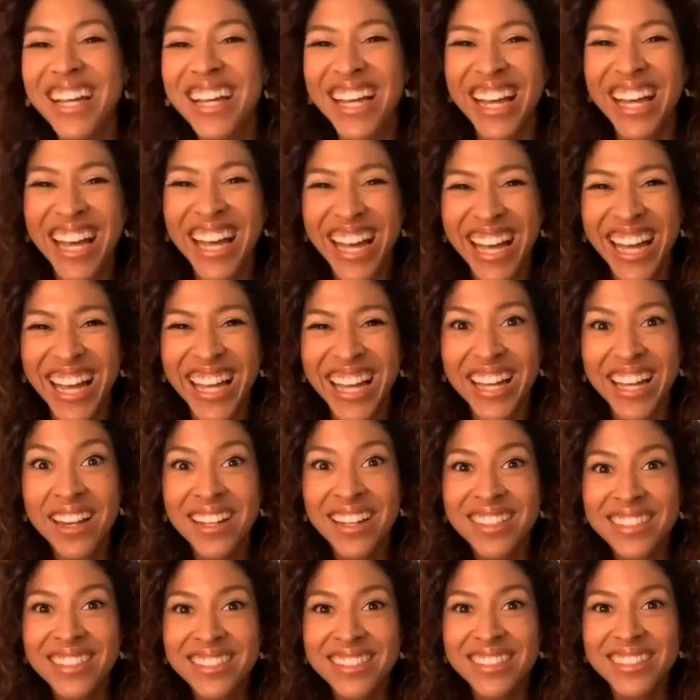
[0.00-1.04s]

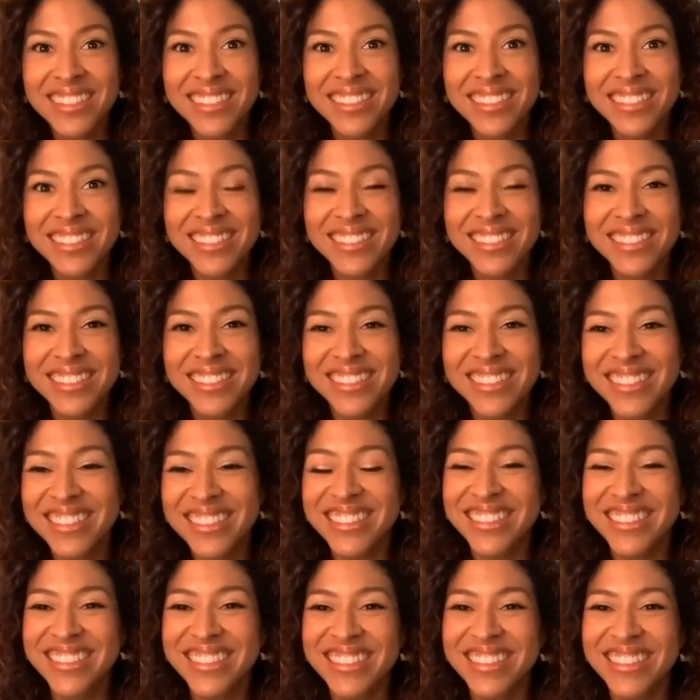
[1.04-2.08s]

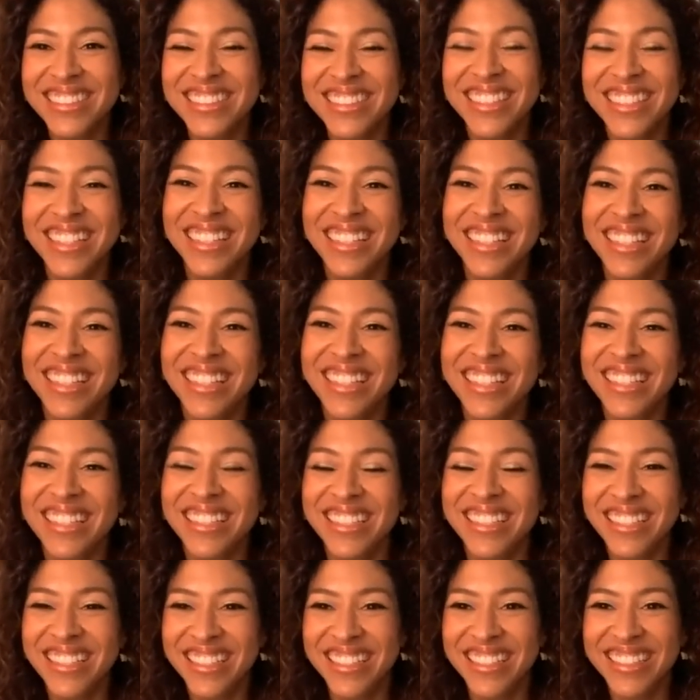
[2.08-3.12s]

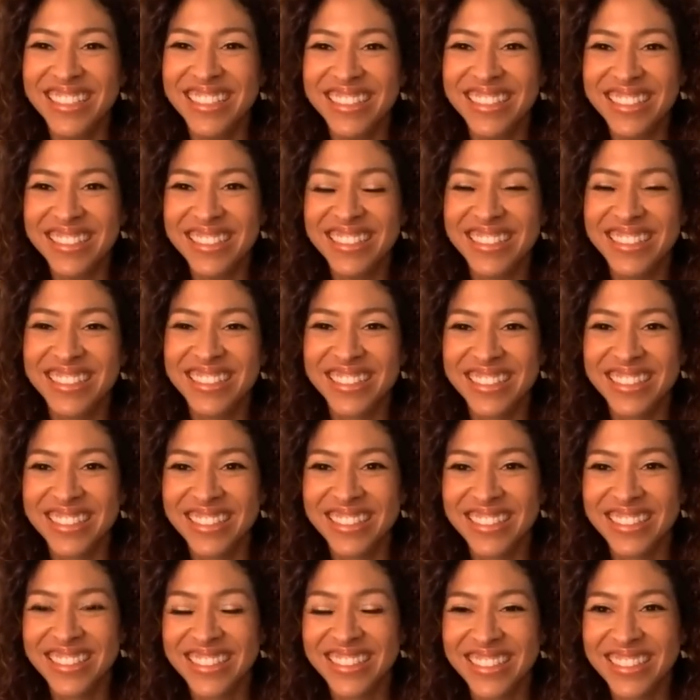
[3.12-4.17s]

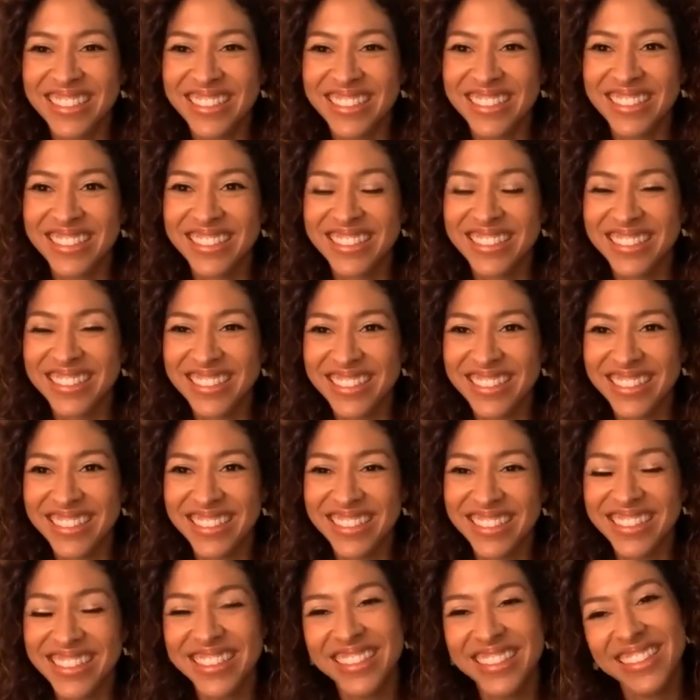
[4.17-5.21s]

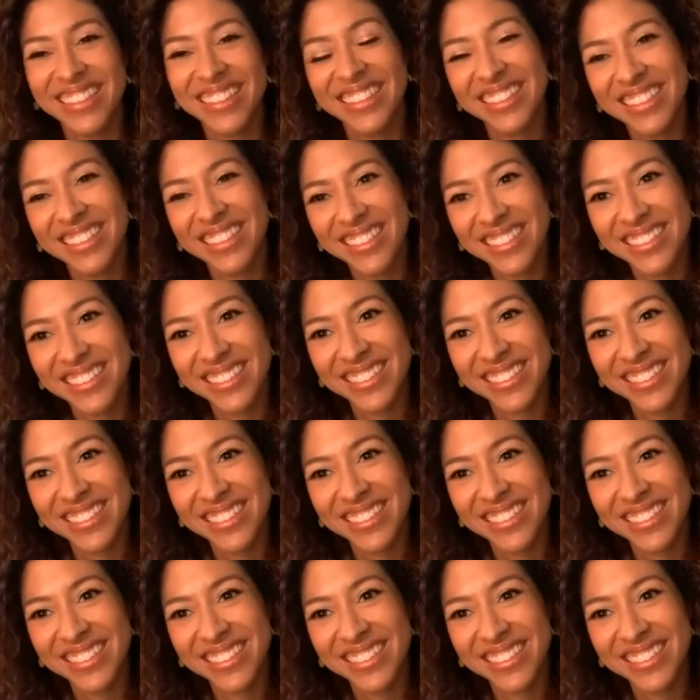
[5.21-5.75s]
(not speaking)